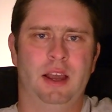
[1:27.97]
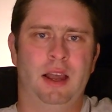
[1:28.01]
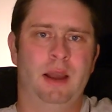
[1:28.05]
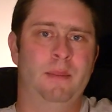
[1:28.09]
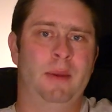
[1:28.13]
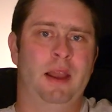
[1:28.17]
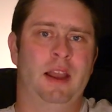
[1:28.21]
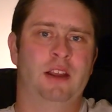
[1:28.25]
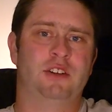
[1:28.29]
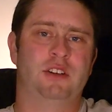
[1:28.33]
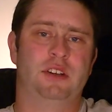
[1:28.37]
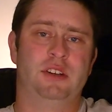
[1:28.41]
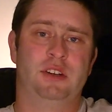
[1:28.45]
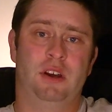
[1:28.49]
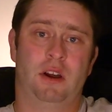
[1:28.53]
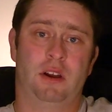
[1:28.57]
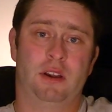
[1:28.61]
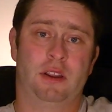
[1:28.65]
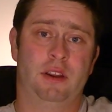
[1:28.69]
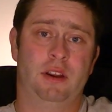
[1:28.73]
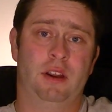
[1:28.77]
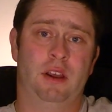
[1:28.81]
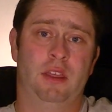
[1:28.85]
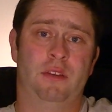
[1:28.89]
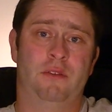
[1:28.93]
I'm actually
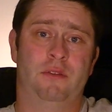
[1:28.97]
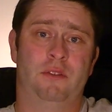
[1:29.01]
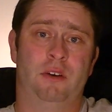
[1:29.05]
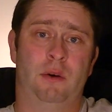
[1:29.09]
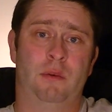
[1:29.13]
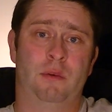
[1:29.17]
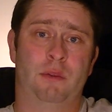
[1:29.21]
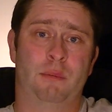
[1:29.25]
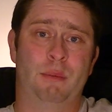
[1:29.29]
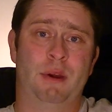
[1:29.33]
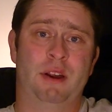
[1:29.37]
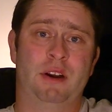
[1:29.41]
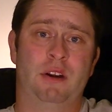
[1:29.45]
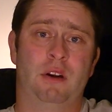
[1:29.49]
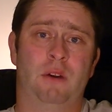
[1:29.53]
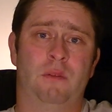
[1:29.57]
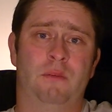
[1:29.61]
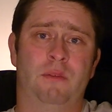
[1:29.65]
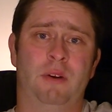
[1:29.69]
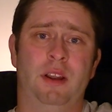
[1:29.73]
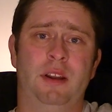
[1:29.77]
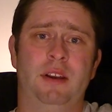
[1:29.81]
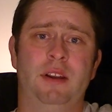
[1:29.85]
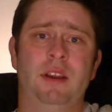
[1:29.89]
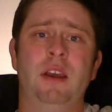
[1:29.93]
talking on the phone with my
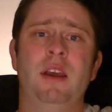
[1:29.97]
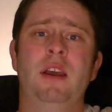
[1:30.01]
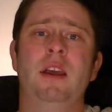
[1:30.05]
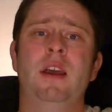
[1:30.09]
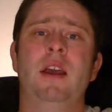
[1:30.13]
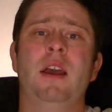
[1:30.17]
girlfriend,